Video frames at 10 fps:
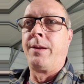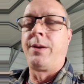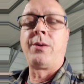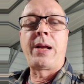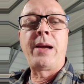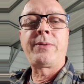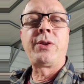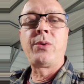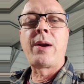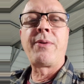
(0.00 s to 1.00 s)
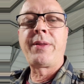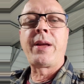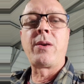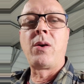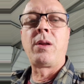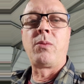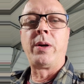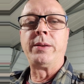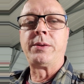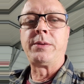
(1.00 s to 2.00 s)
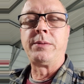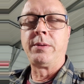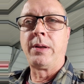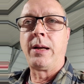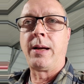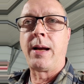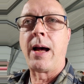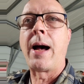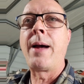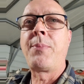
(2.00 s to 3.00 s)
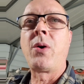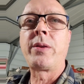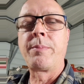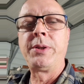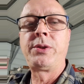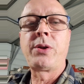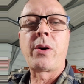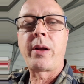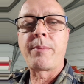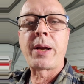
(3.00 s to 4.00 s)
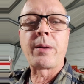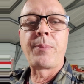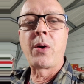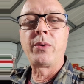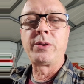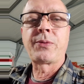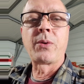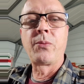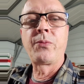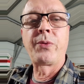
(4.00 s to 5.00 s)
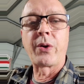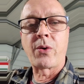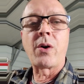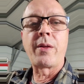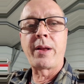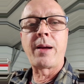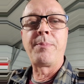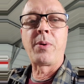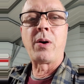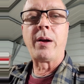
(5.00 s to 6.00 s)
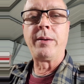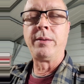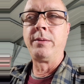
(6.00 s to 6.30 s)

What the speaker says: You don't have to do everything all at once. I bought the majority of my components for the car that I bought,